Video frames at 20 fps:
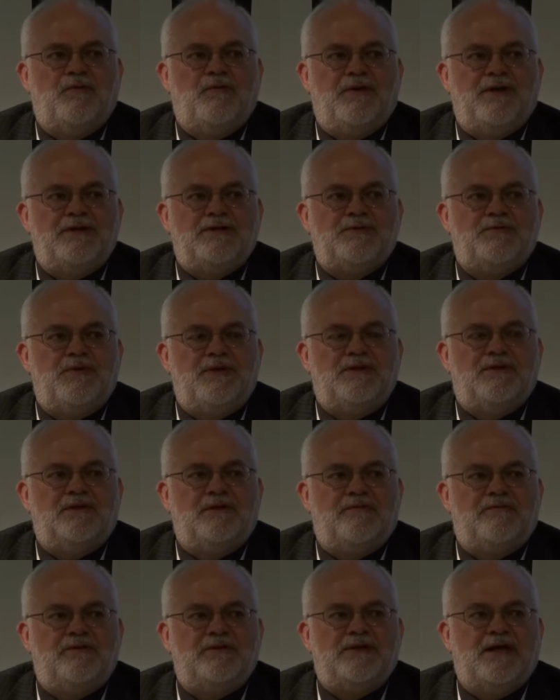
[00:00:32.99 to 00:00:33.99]
which we
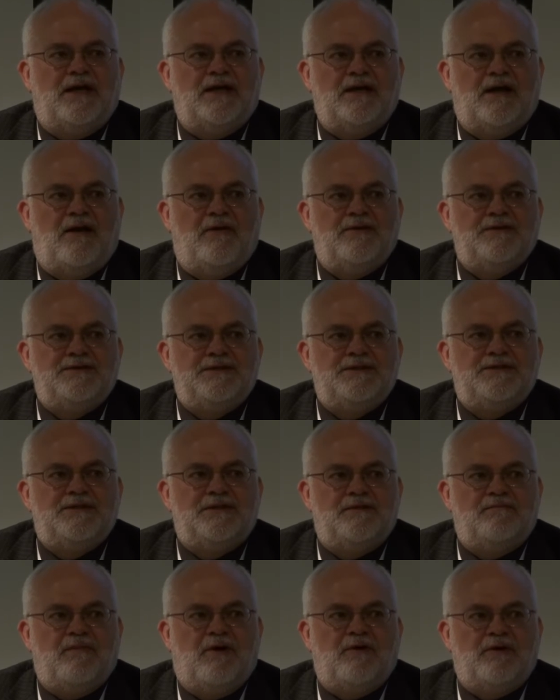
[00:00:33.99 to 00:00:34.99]
deliver technology to
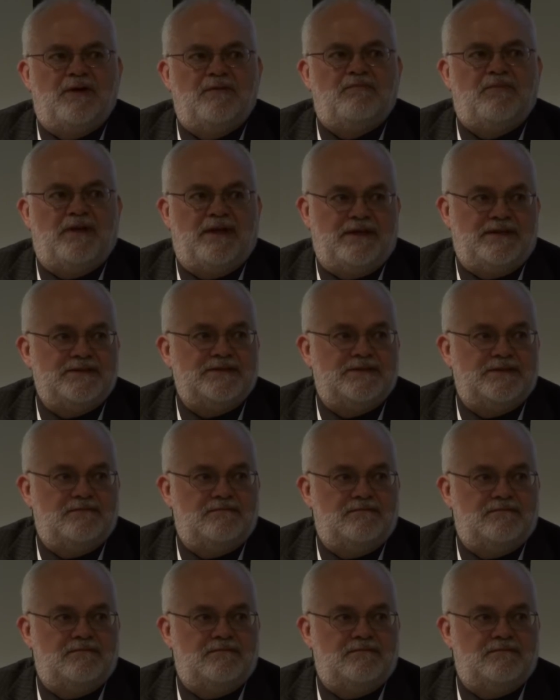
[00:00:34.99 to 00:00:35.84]
the marketplace.